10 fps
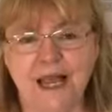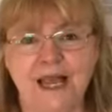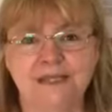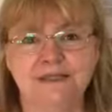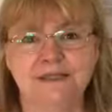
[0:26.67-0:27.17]

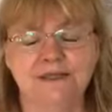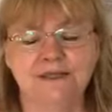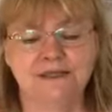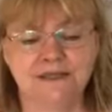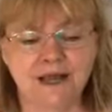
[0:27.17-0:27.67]
And
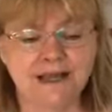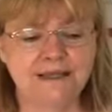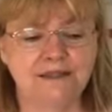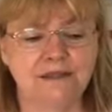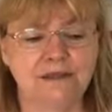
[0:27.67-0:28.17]
the
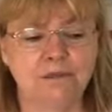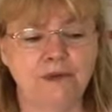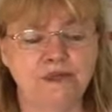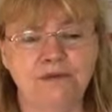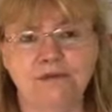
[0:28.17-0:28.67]
title,
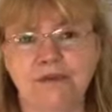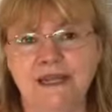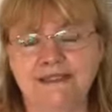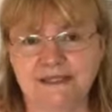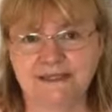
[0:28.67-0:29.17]
when you
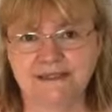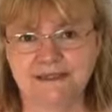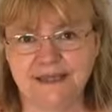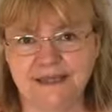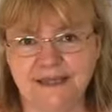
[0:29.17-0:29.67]
create a
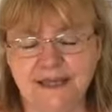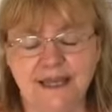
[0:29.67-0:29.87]
listing,